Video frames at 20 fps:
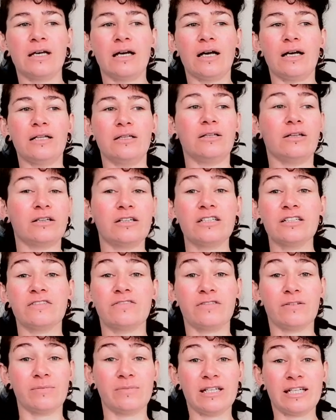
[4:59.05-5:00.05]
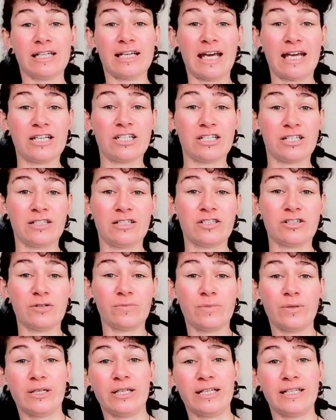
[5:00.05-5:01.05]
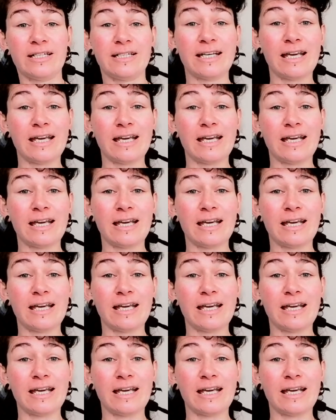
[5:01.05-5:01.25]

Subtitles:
a lot of different medications, your body